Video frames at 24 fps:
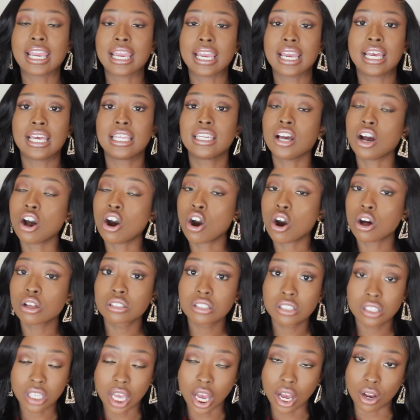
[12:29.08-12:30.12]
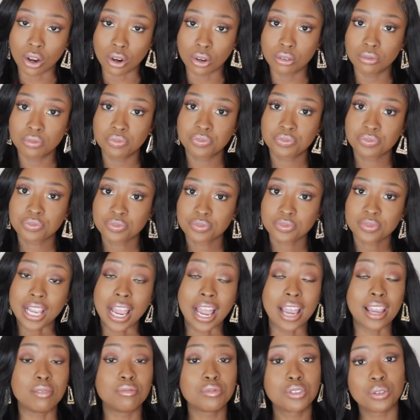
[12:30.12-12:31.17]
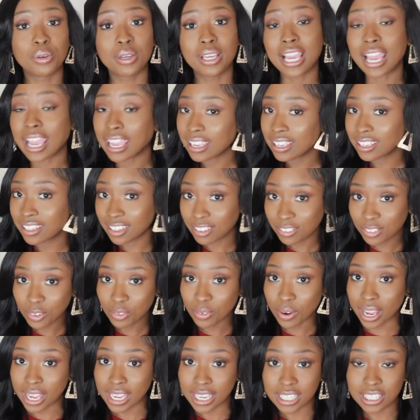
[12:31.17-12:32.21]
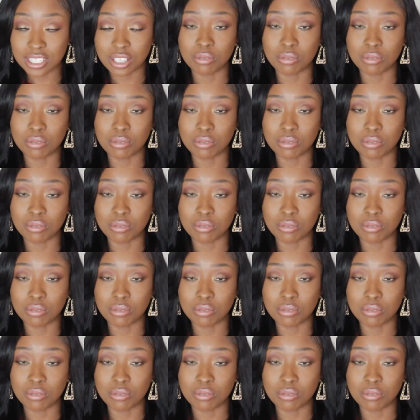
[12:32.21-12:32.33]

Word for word: And also, I am doing a giveaway,